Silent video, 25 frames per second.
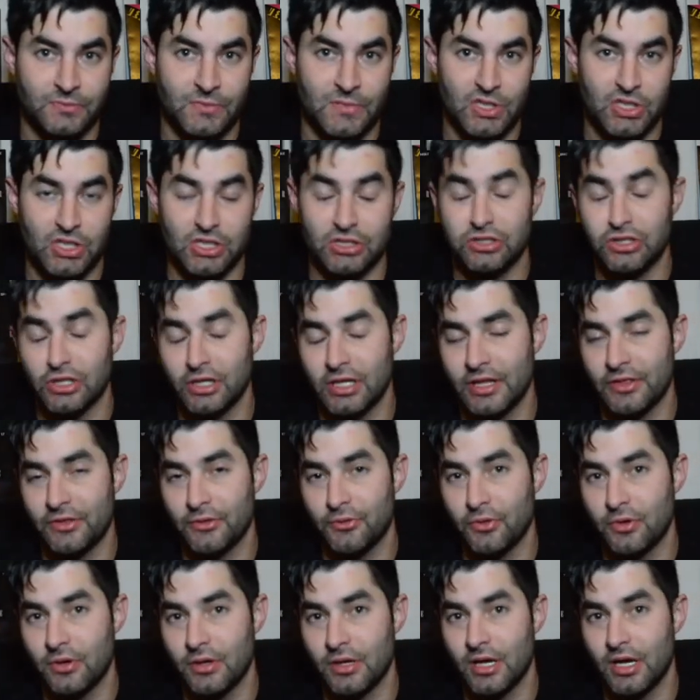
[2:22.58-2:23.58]
Just look at the
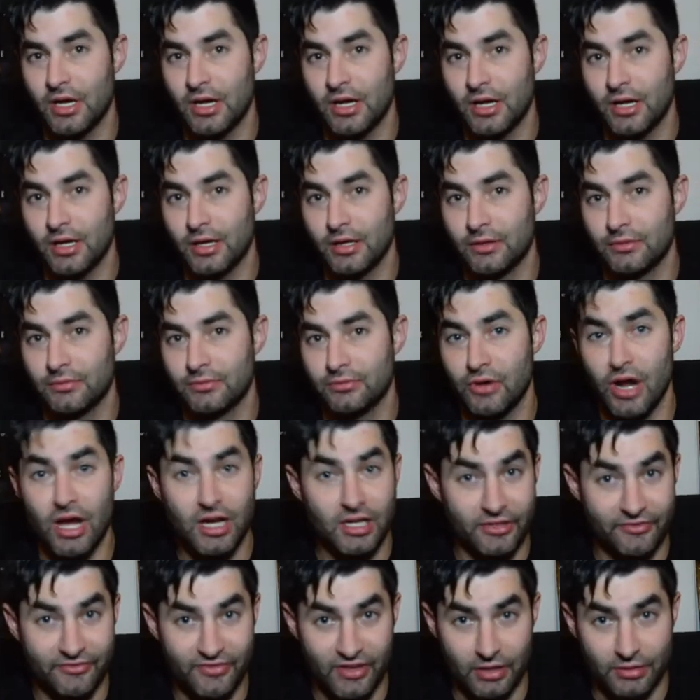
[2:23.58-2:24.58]

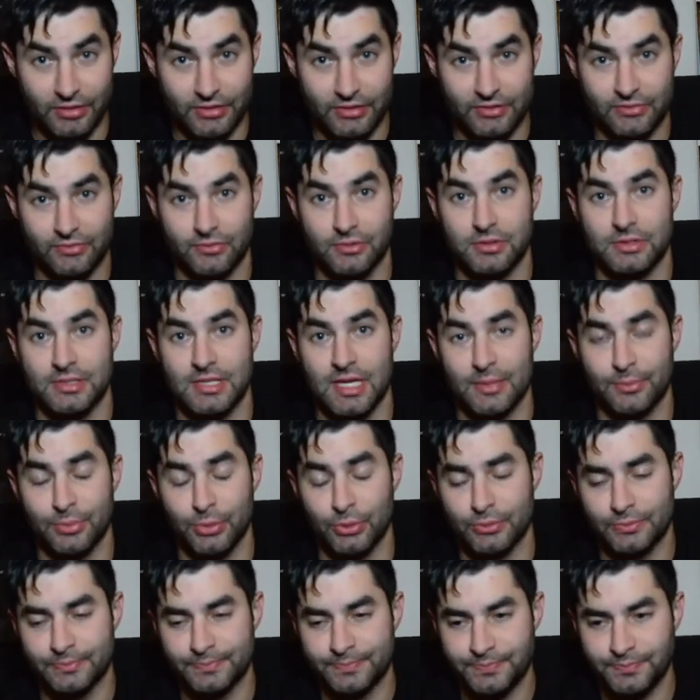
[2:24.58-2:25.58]
Rockefellers, for
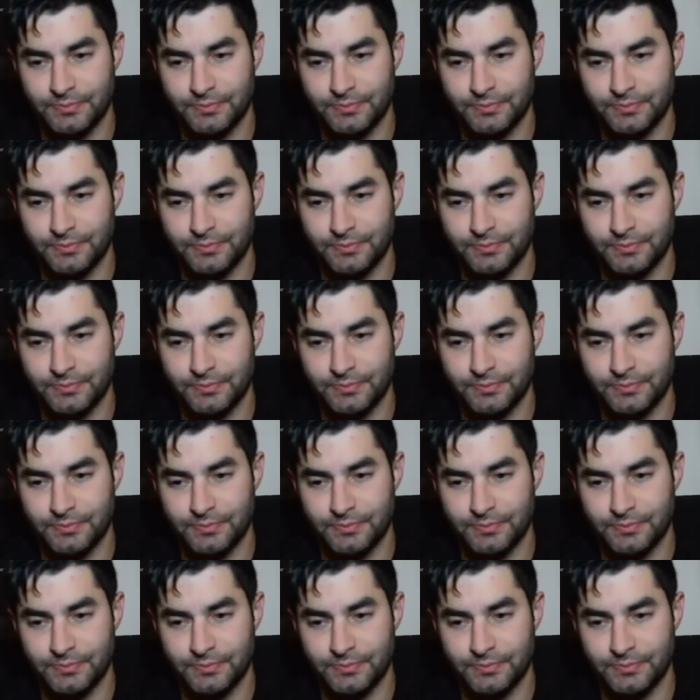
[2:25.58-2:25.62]
example.